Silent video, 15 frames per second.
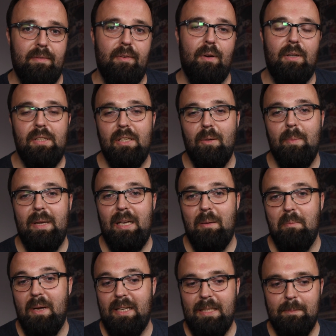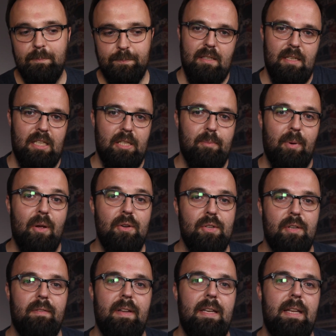are focusing on making money, there's an
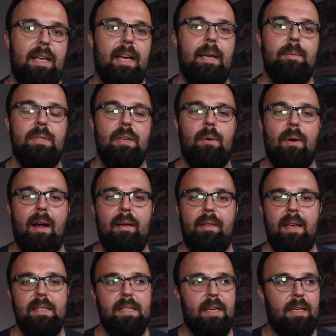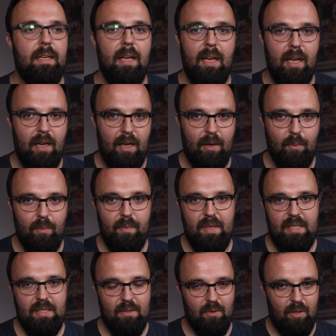explosion of indie games who are out there saying
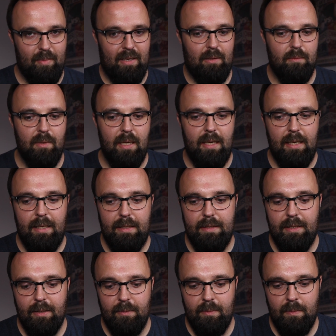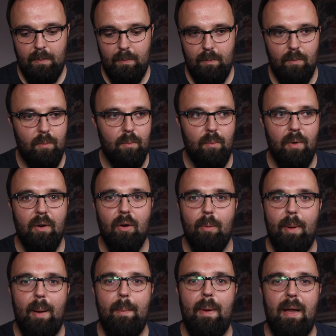this is all about, you know, we're all
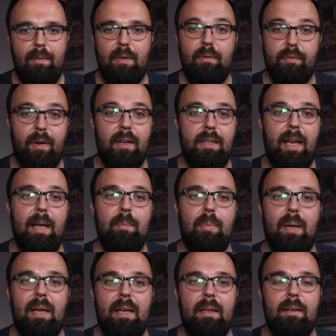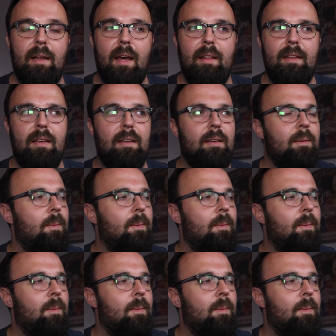about having fun gameplay. And I think,